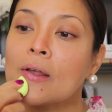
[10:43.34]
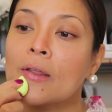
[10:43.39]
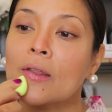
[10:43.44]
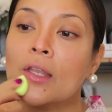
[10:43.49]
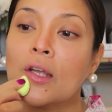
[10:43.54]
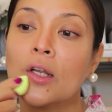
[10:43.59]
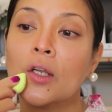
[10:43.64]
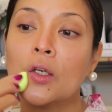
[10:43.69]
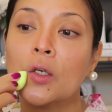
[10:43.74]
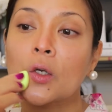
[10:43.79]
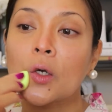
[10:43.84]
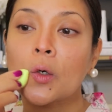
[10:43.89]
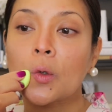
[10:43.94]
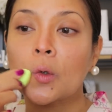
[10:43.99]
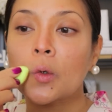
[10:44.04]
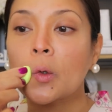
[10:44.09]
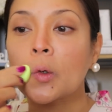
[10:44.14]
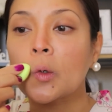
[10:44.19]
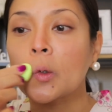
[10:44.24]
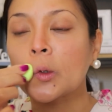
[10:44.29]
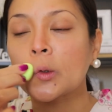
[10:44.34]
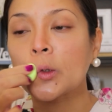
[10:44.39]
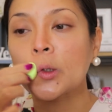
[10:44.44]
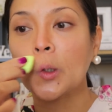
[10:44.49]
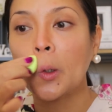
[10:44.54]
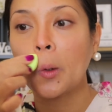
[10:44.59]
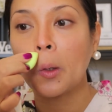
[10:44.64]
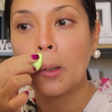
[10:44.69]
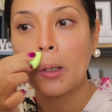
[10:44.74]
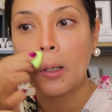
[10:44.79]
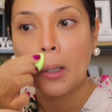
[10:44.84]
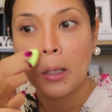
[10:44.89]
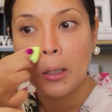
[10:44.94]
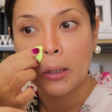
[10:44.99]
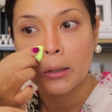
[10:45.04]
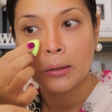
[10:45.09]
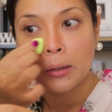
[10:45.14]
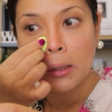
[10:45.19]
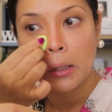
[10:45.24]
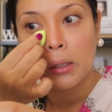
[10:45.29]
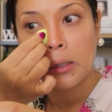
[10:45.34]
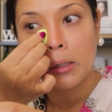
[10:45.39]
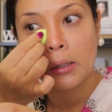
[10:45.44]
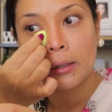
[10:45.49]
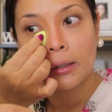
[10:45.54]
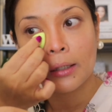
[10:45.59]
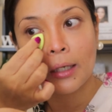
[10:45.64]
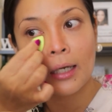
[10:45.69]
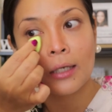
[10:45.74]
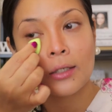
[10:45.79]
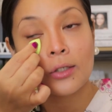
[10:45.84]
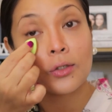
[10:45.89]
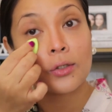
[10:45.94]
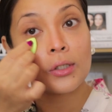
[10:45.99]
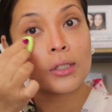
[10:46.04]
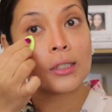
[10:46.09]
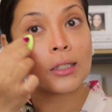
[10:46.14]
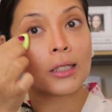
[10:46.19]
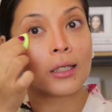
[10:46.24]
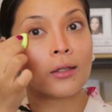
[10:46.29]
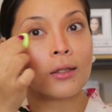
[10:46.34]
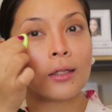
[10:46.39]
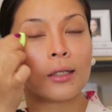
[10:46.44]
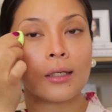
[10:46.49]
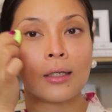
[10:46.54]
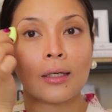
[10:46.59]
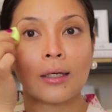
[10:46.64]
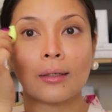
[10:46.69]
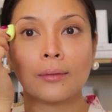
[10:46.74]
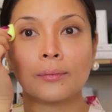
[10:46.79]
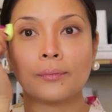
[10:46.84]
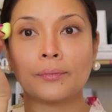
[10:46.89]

There you go. So guys, you see the